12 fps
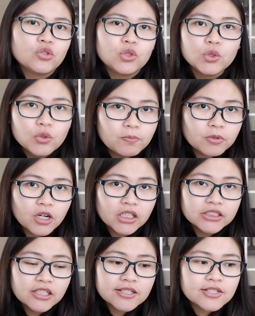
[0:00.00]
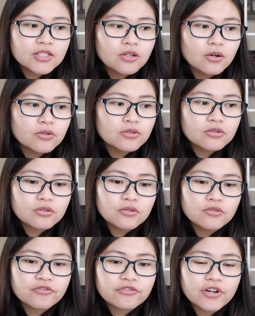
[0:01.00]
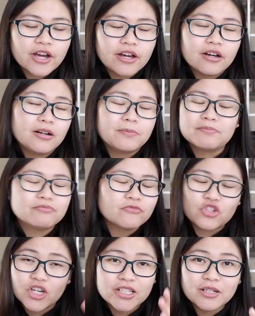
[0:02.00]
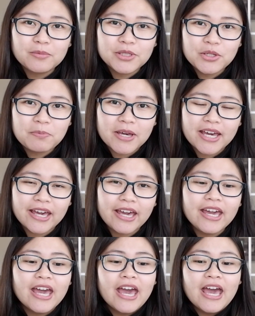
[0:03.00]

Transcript: new products goes to JW PEI.